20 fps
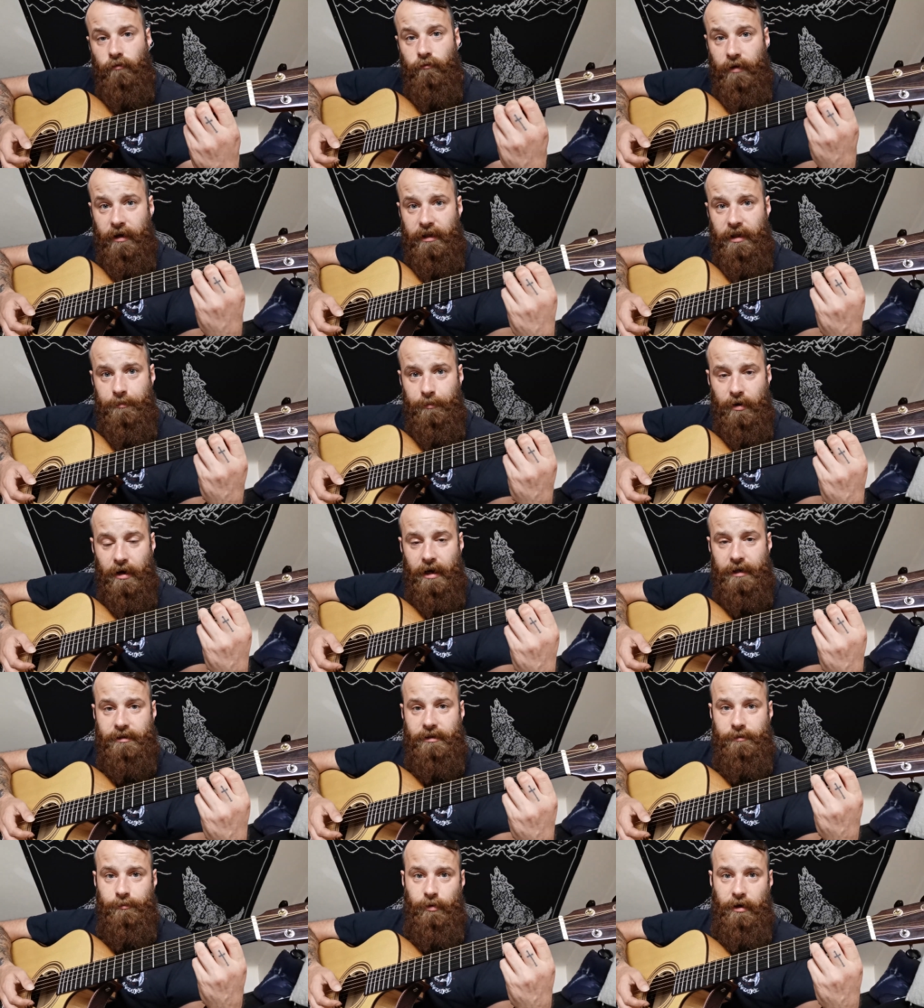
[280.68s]
really
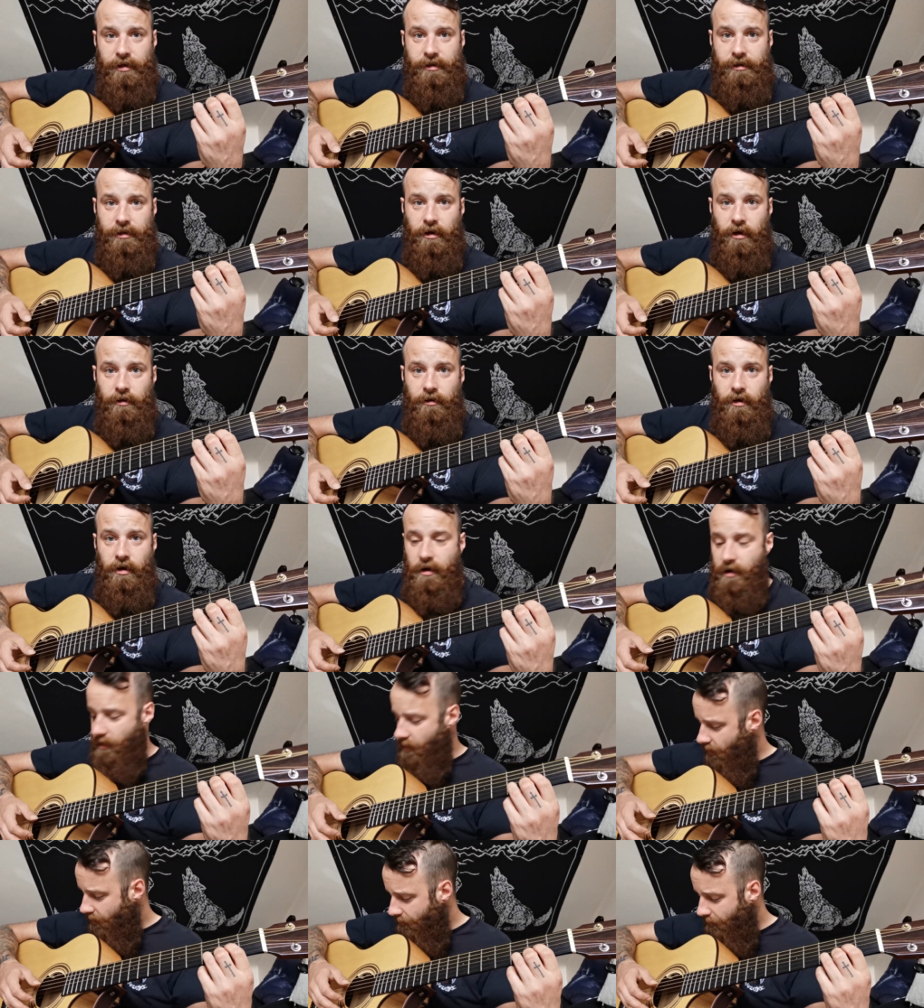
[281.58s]
practice pressing on.
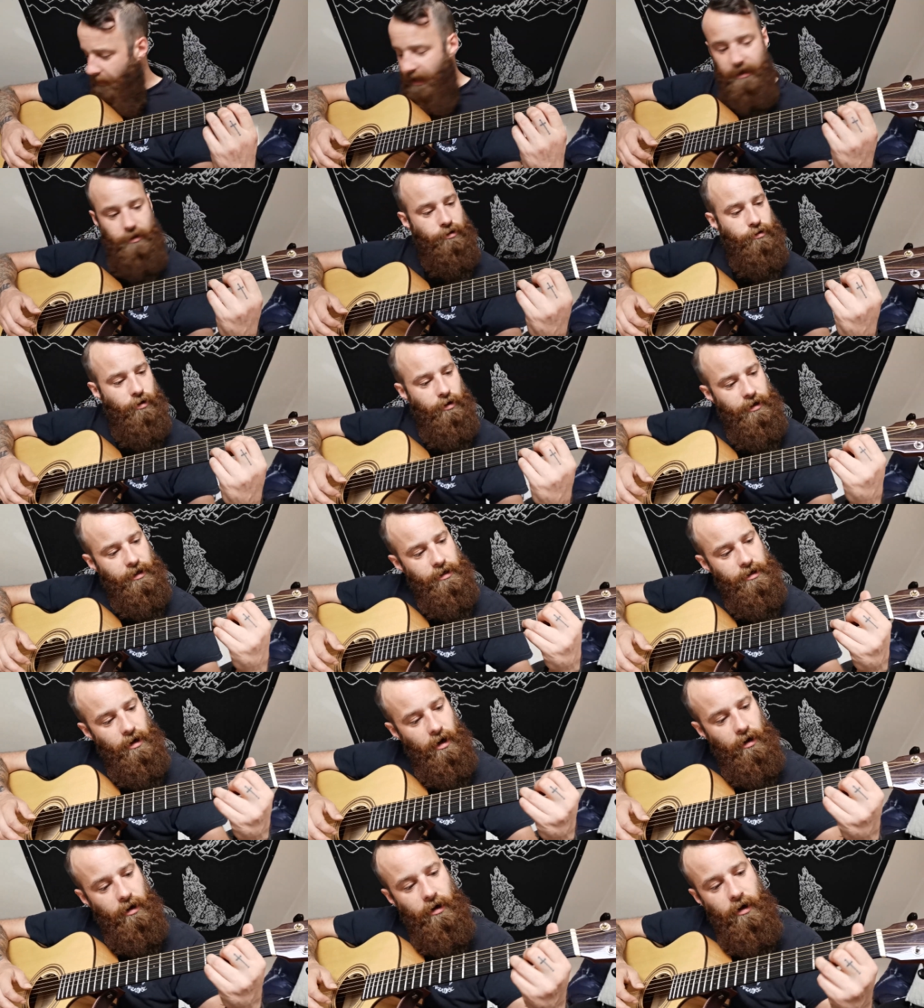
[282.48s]
Make sure
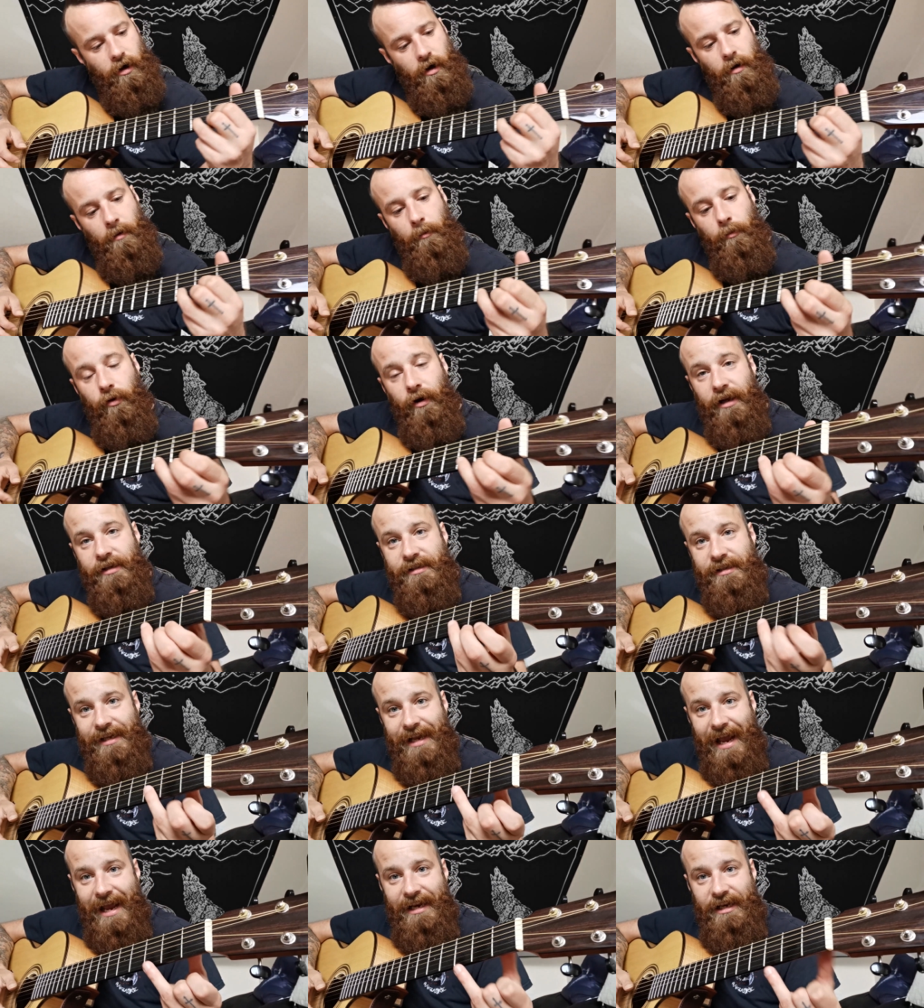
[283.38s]
you're not
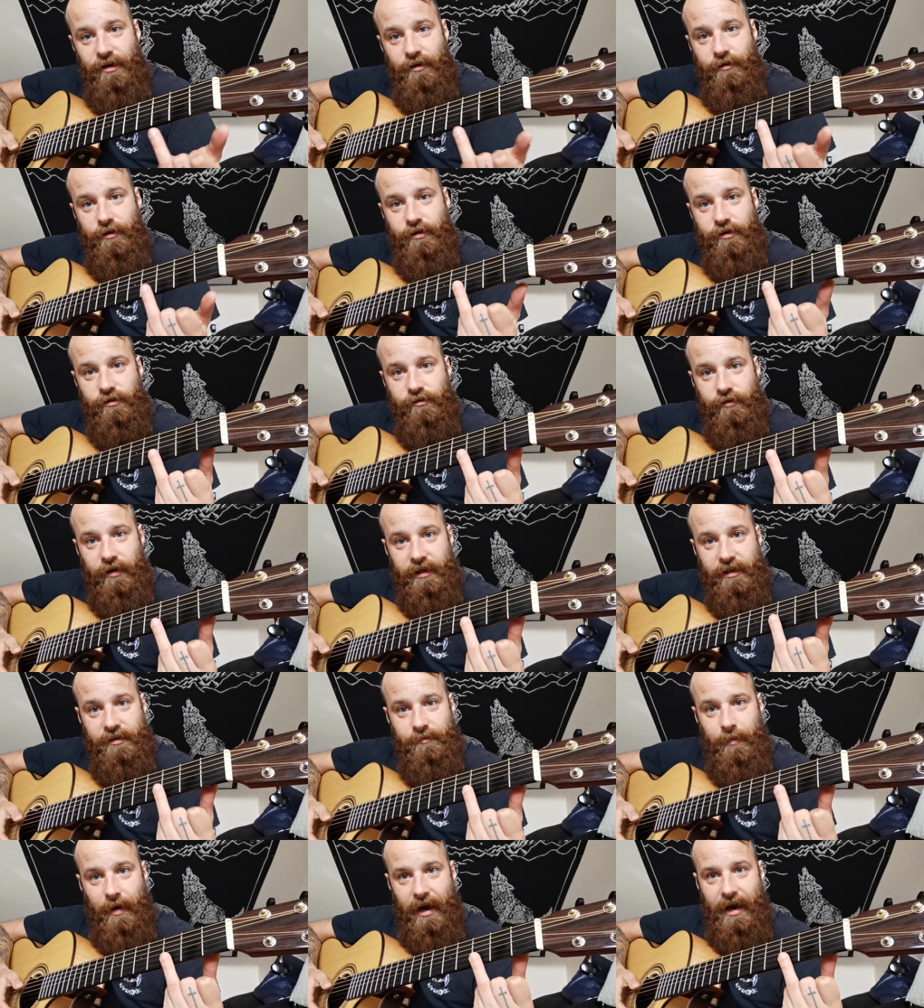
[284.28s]
pressing any other
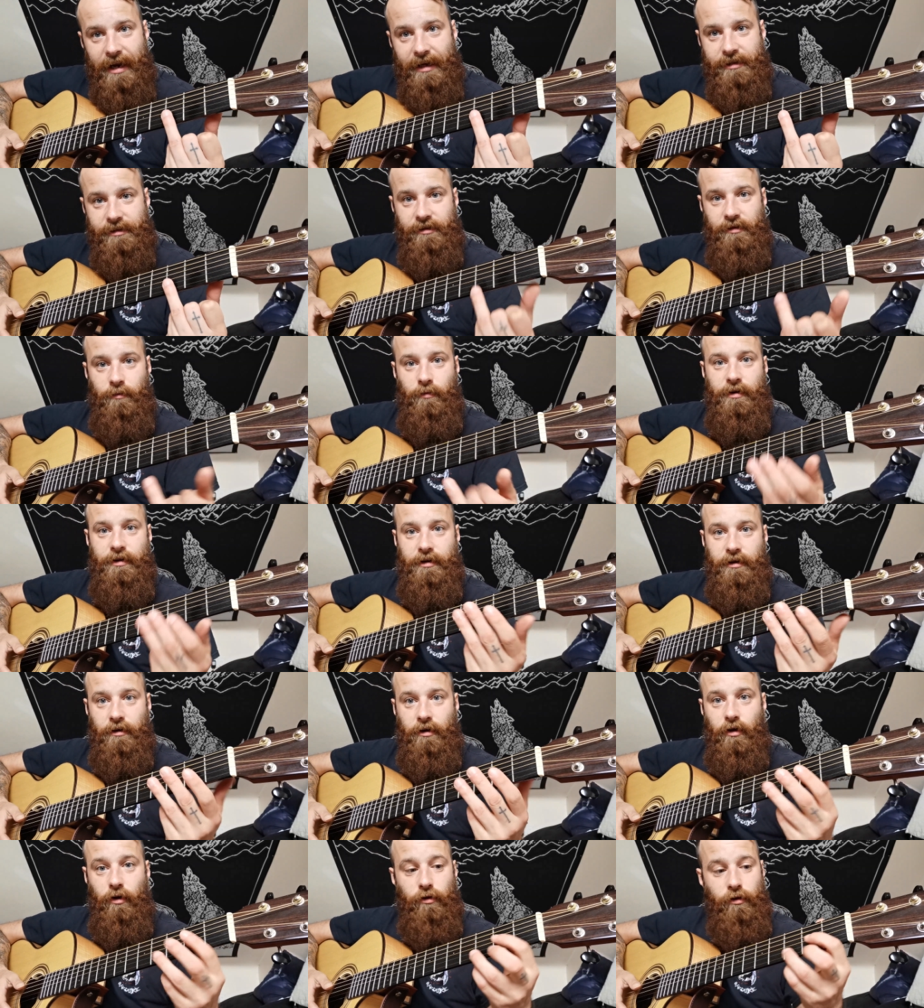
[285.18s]
strings by accident with
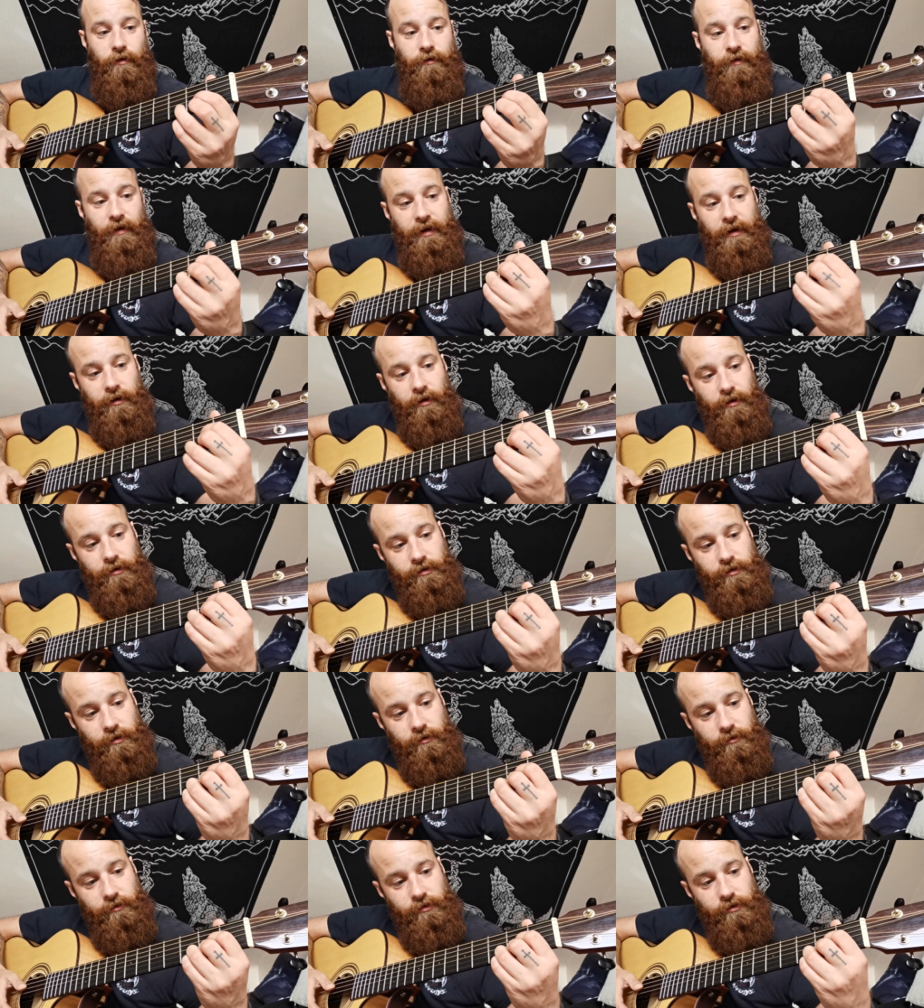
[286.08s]
your other fingers.